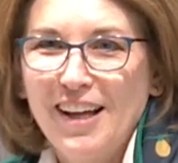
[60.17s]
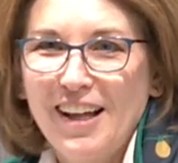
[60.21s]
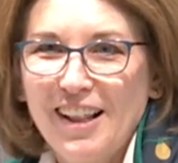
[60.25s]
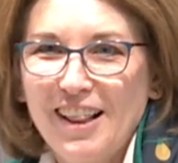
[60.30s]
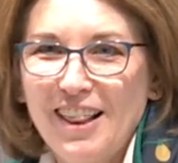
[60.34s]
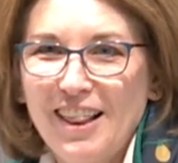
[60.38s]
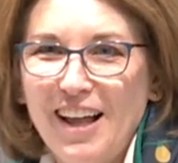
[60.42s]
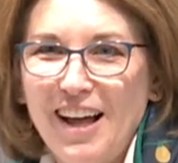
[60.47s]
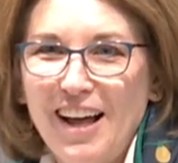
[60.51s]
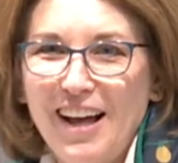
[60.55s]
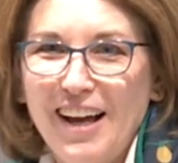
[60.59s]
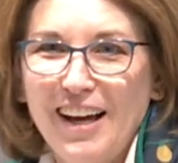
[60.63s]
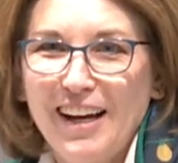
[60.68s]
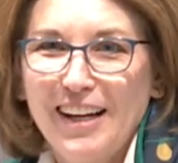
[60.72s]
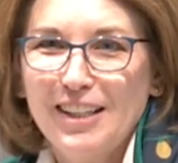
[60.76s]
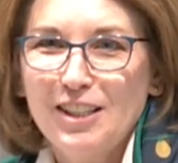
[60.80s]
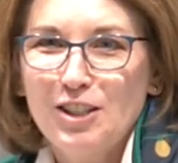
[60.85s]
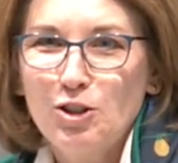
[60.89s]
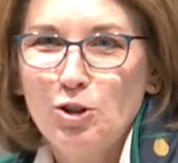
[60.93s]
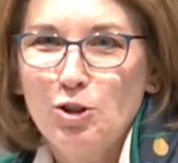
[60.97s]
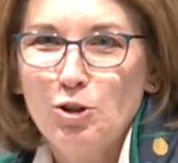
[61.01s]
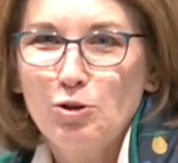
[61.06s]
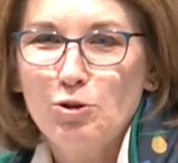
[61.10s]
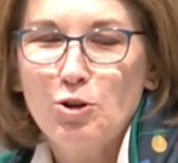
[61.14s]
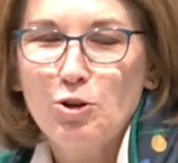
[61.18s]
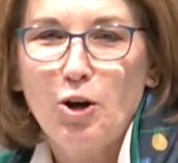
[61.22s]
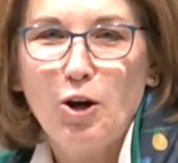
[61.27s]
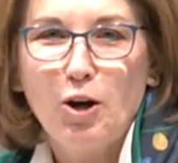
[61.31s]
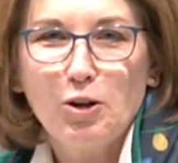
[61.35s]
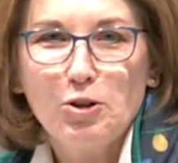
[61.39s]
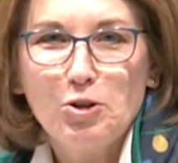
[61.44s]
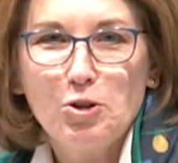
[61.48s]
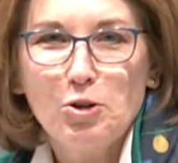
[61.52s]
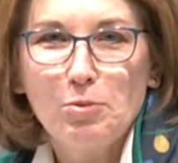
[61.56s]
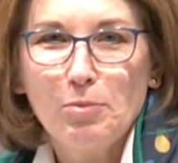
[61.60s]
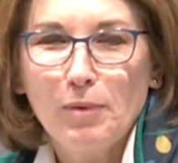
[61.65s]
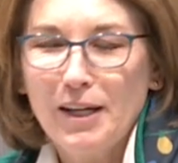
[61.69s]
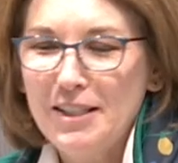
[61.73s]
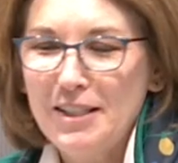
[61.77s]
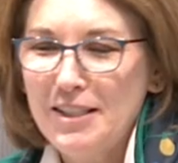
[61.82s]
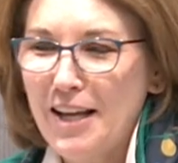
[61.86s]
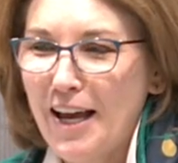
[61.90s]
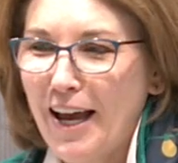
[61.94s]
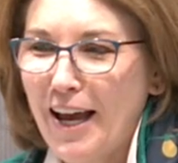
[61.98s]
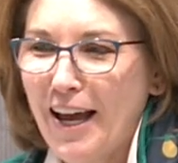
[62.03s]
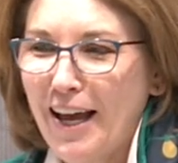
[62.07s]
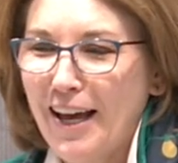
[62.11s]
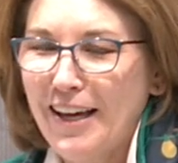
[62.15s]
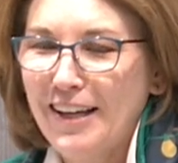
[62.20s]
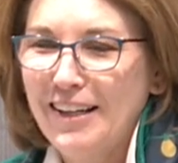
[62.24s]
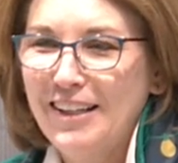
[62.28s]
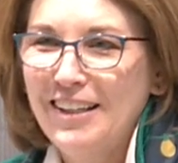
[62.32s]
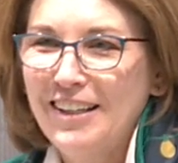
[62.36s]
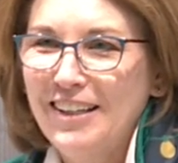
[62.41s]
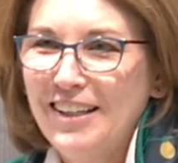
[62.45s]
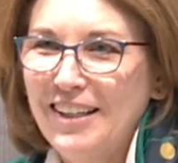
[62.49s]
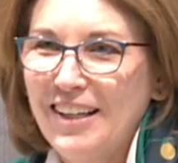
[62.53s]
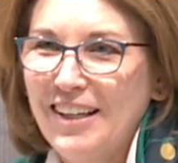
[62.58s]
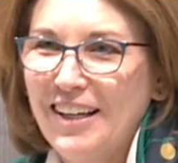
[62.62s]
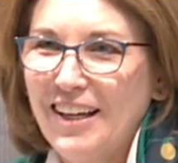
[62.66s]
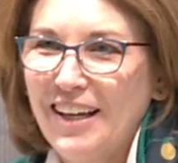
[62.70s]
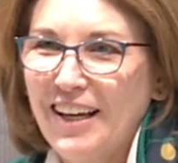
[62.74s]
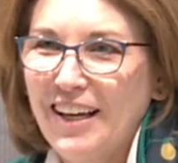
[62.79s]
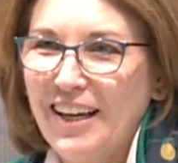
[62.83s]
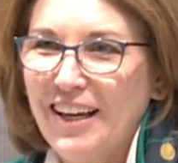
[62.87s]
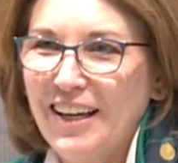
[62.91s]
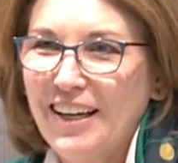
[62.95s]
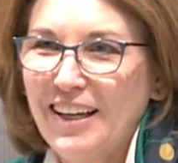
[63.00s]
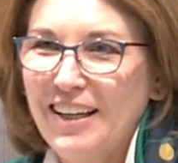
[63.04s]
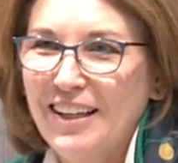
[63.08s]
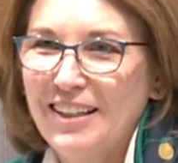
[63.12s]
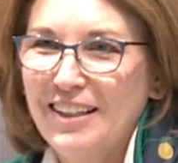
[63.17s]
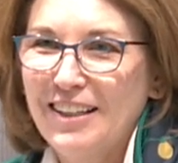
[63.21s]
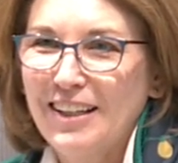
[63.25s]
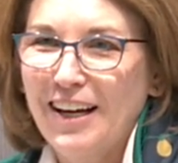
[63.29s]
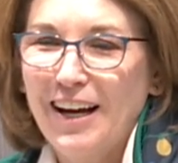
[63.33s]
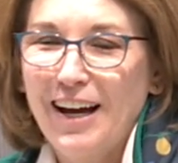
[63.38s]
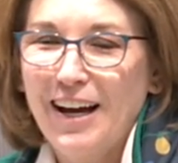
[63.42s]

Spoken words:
line to talk to my dad. And